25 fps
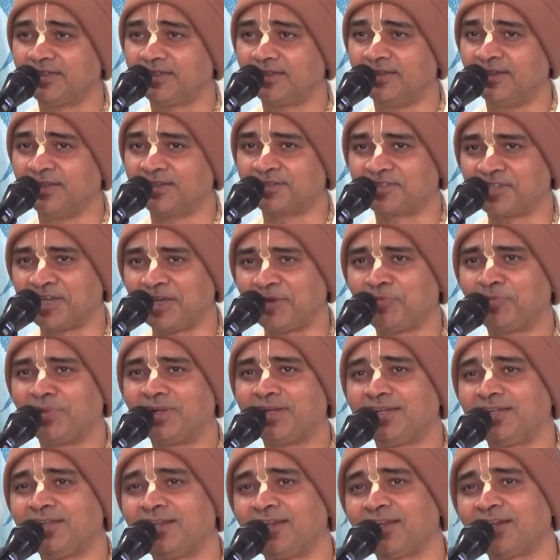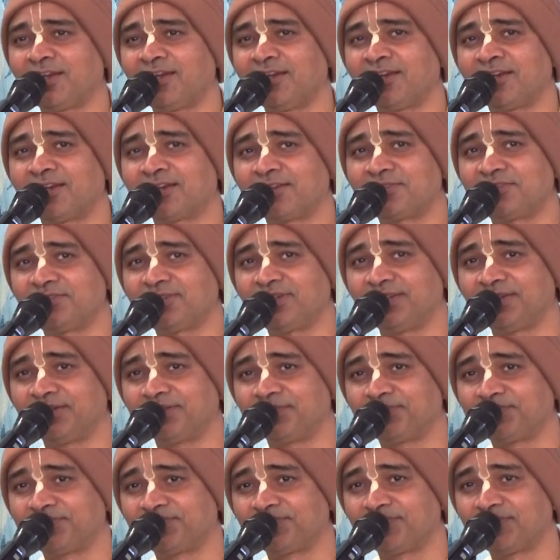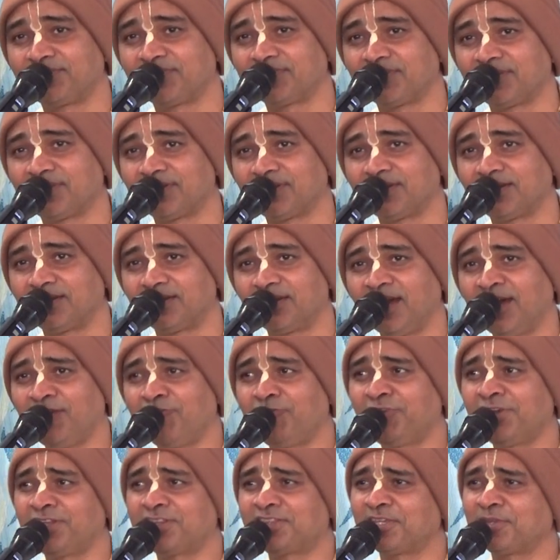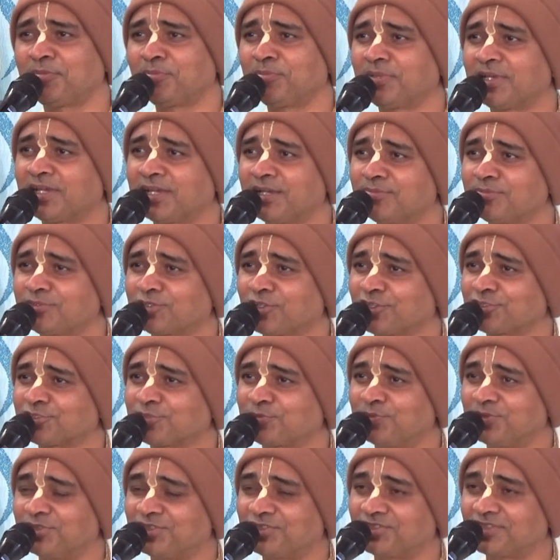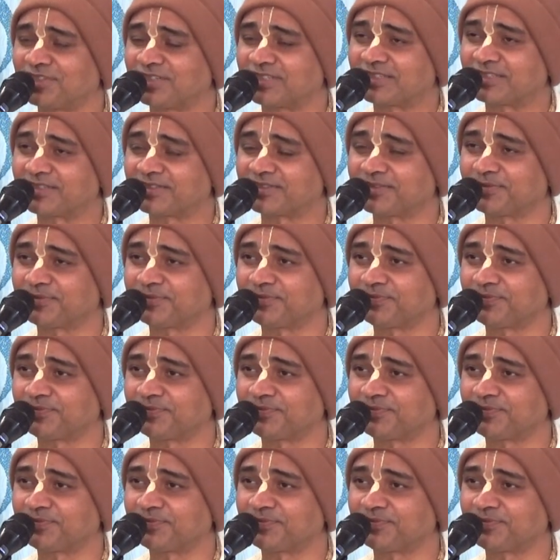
the same material energy, everything becomes auspicious